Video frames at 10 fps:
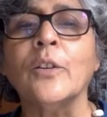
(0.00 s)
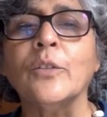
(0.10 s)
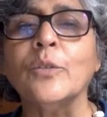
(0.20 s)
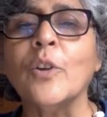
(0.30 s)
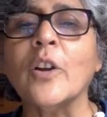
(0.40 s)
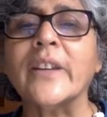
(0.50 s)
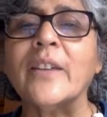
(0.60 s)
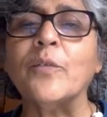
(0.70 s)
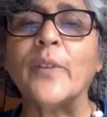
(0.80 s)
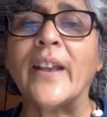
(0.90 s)
Do not
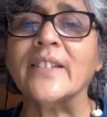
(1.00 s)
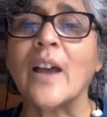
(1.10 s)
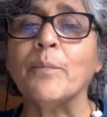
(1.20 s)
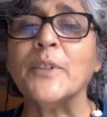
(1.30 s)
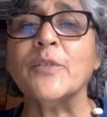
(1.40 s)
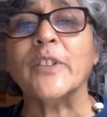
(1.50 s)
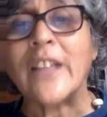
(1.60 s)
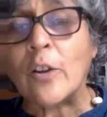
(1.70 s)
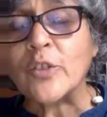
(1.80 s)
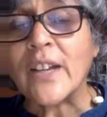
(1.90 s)
give examples
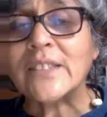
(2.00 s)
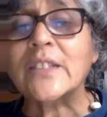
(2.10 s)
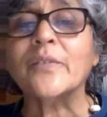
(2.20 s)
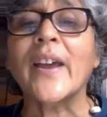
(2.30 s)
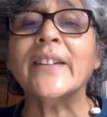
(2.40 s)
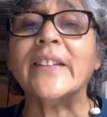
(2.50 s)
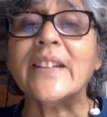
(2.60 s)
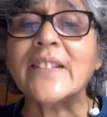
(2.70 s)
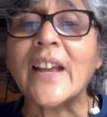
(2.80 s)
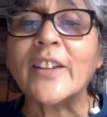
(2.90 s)
without justifying.
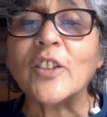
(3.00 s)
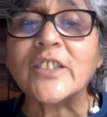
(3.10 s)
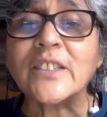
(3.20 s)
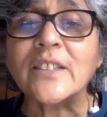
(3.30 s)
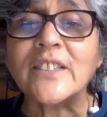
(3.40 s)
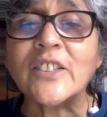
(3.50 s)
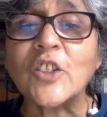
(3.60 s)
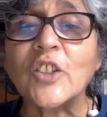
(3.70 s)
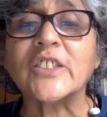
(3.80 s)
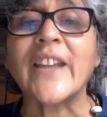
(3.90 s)
This is
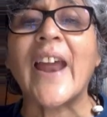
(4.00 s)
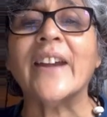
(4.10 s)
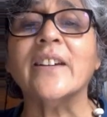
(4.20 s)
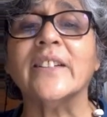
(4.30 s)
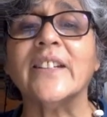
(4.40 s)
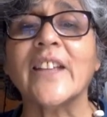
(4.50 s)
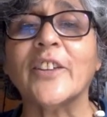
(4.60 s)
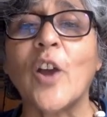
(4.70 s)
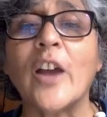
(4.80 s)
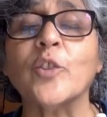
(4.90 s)
your stand, these are
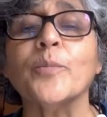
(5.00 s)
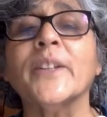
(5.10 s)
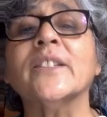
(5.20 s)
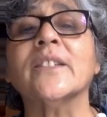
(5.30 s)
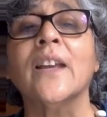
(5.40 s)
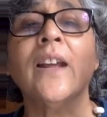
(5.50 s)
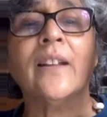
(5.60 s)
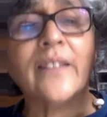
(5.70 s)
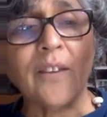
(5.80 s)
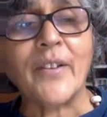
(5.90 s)
your arguments.
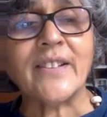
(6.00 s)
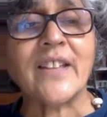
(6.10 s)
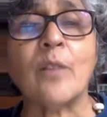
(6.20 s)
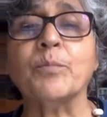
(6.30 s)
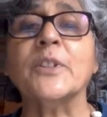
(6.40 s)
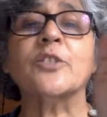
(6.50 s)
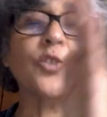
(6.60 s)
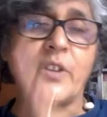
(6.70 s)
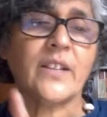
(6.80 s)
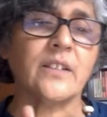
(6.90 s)
Give examples
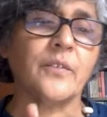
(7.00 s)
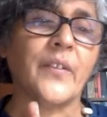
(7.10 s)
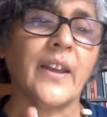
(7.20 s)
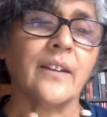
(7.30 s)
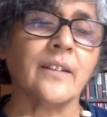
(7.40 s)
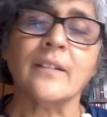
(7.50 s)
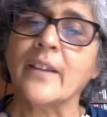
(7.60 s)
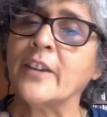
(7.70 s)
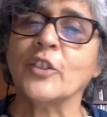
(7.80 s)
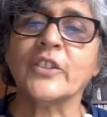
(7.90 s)
to justify it,
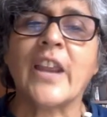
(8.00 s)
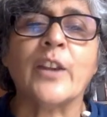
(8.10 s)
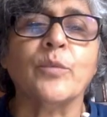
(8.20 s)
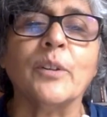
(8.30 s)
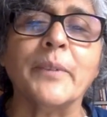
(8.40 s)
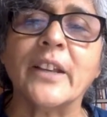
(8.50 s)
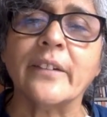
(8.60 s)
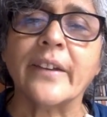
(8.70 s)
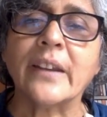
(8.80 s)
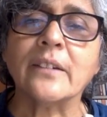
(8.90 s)
and your stand will be
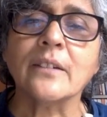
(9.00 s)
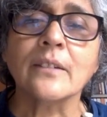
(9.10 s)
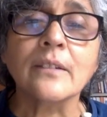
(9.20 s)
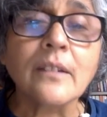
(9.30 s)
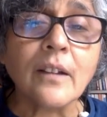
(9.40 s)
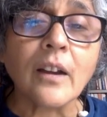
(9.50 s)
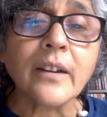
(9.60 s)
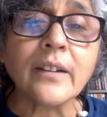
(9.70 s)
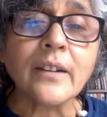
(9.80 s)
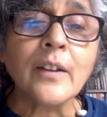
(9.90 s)
correct. Got it?